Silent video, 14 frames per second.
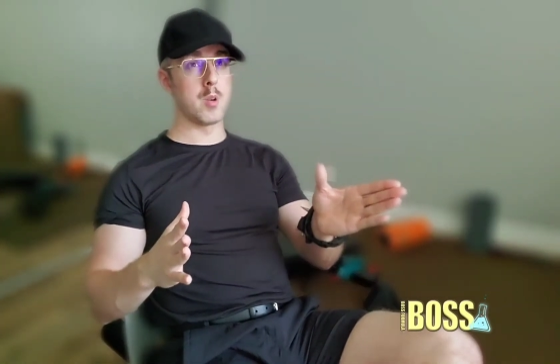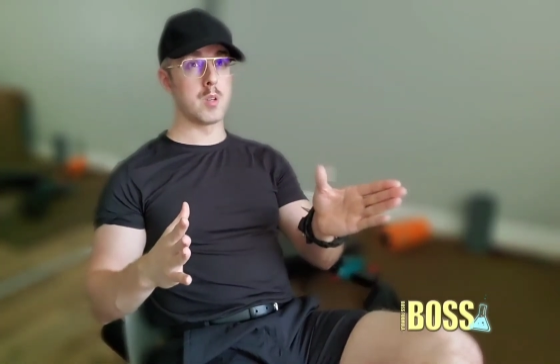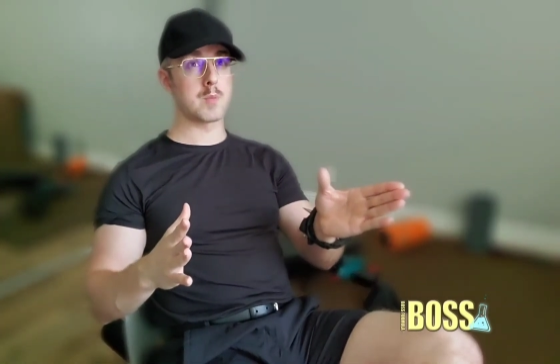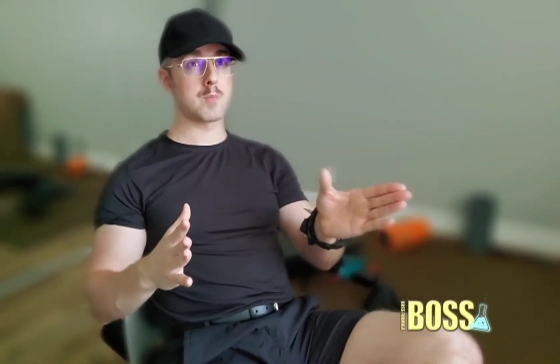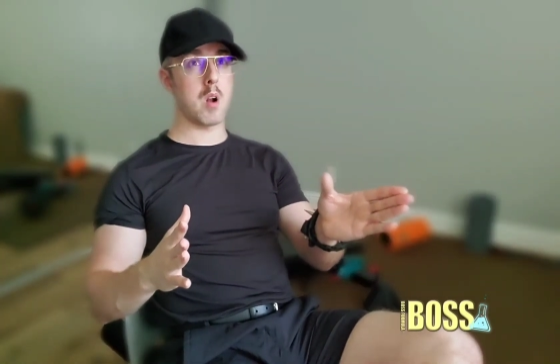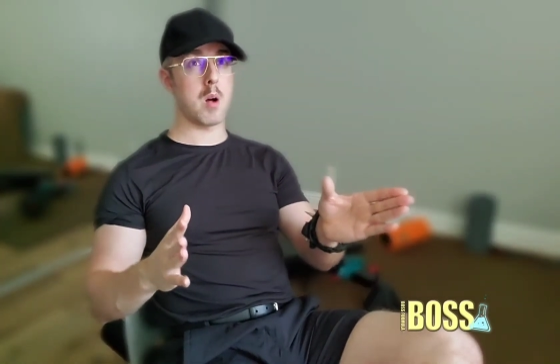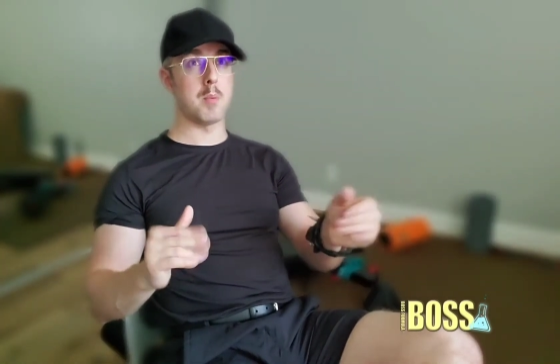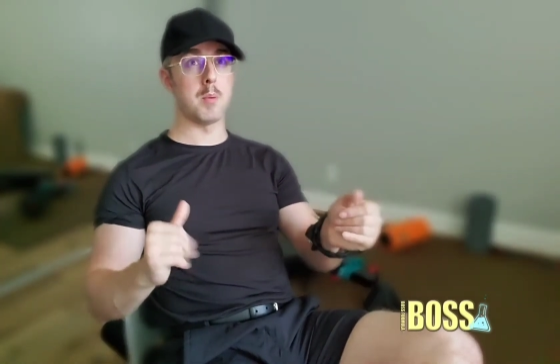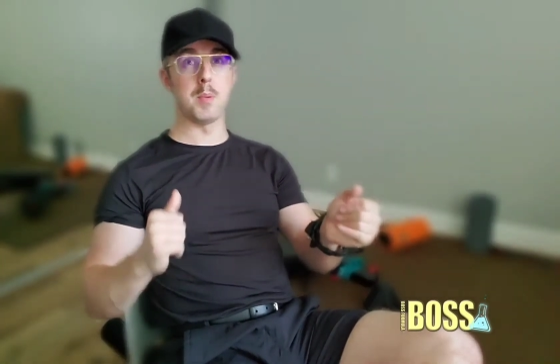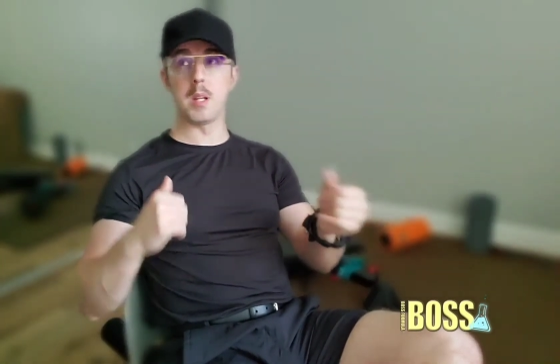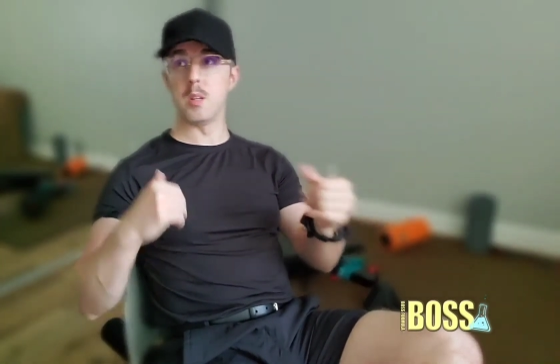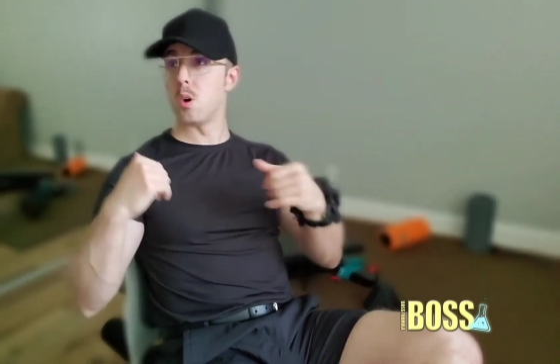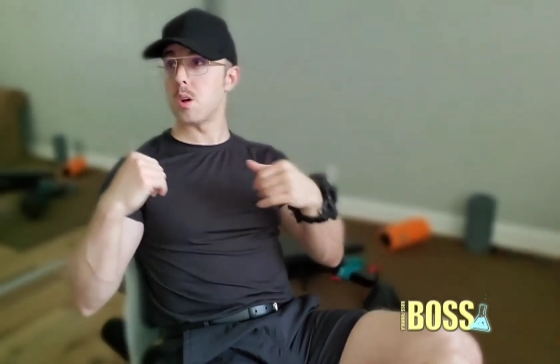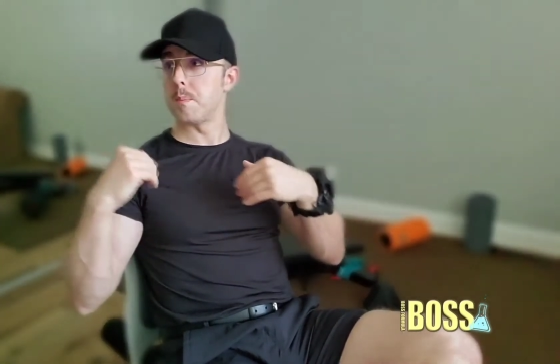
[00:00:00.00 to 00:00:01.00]
probably
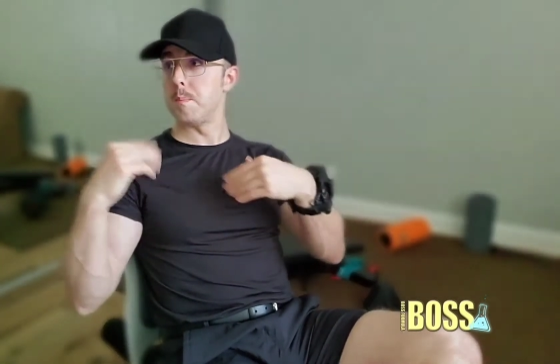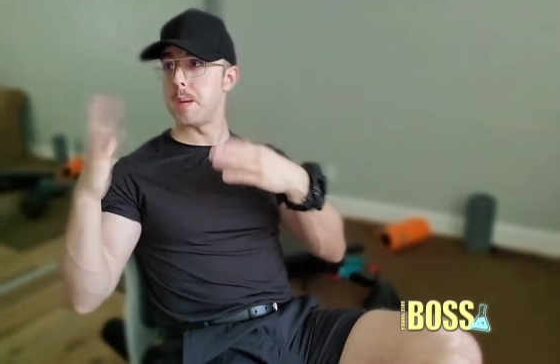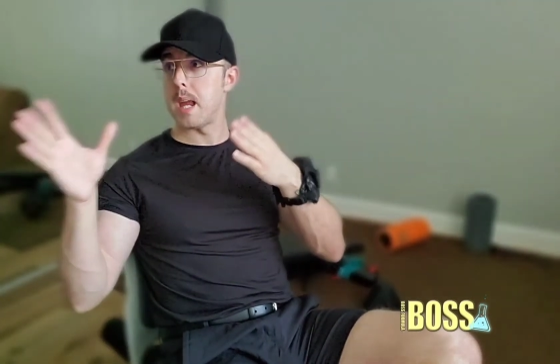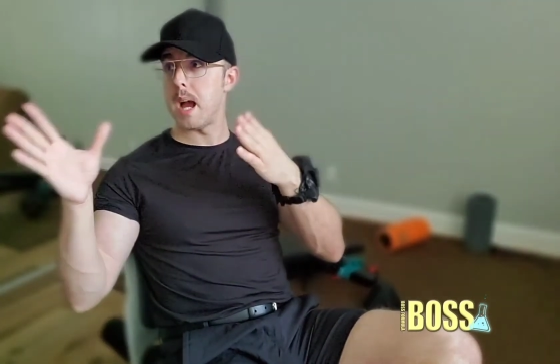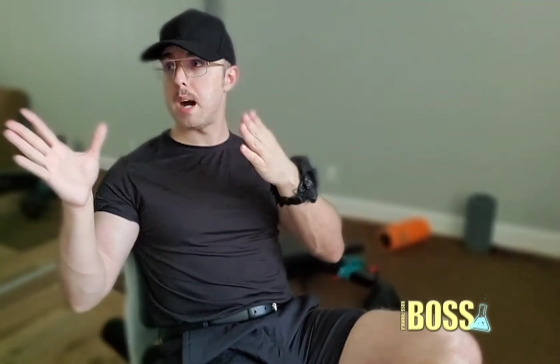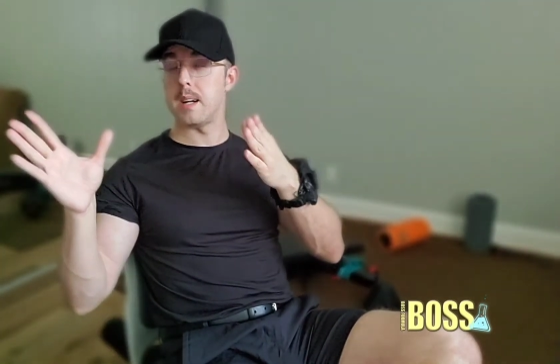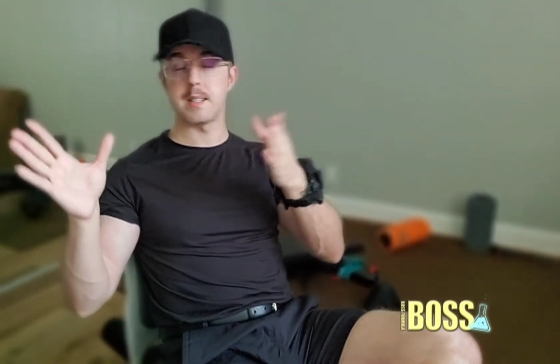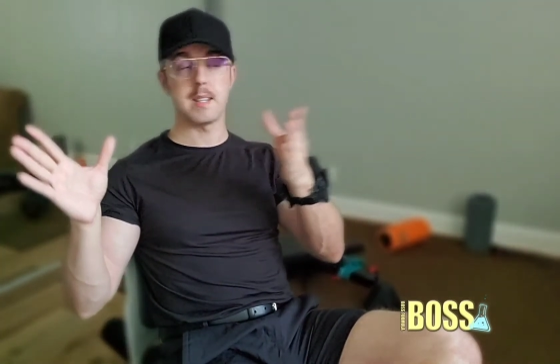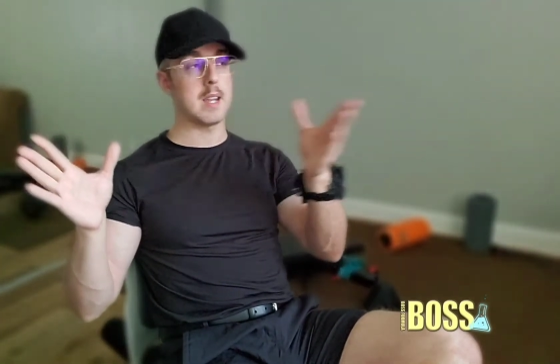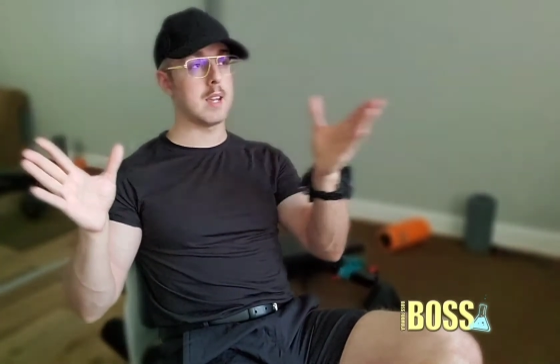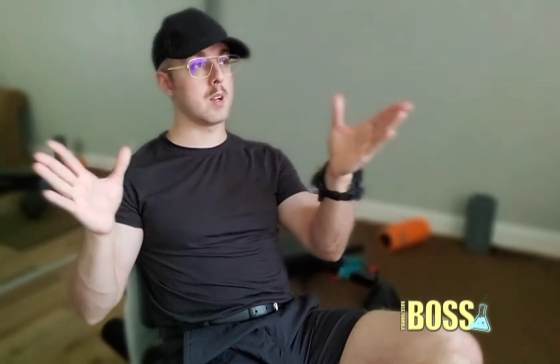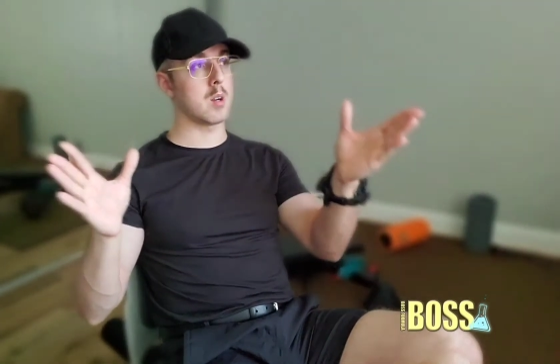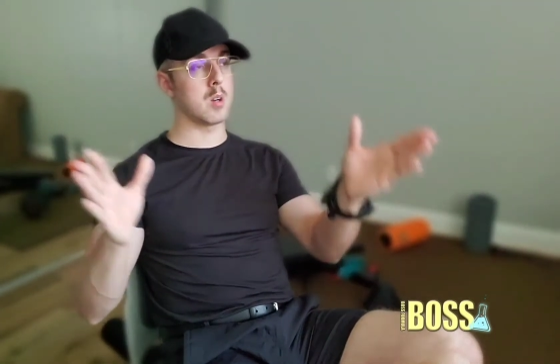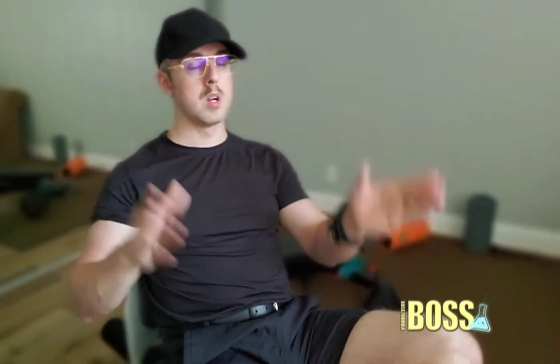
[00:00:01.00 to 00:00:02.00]
look beyond
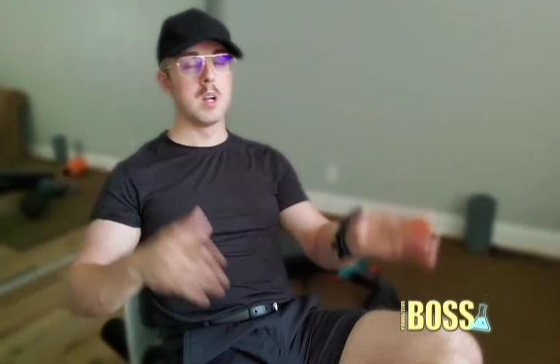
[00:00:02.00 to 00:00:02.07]
here,